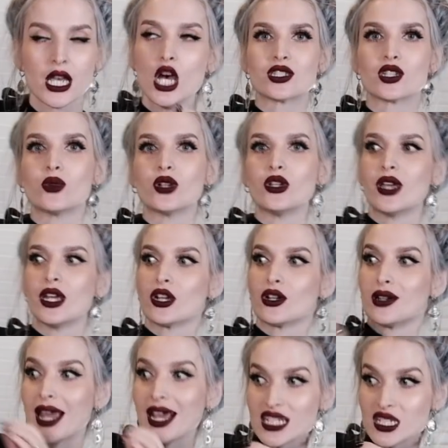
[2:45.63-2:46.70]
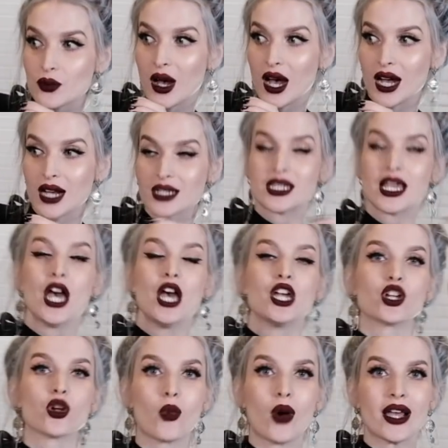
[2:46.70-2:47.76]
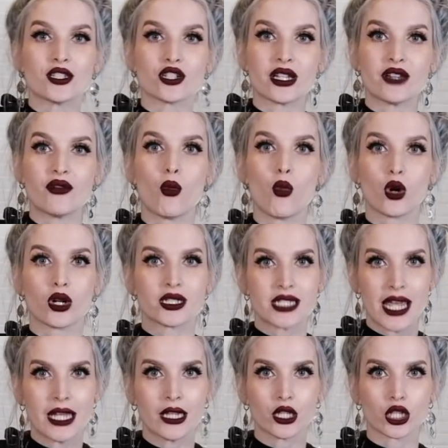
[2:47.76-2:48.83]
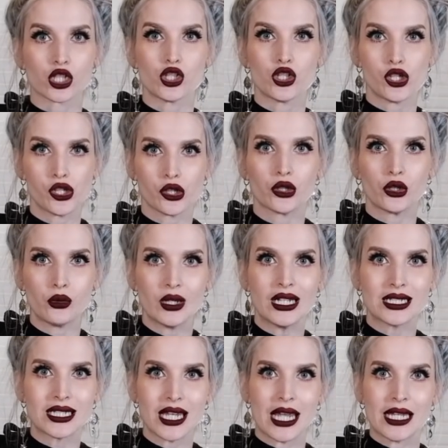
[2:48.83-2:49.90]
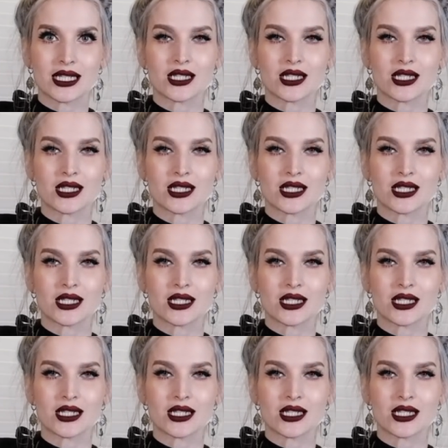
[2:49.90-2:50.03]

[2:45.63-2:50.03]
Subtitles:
So when you get your next box, your wines are even more tailored to your unique taste.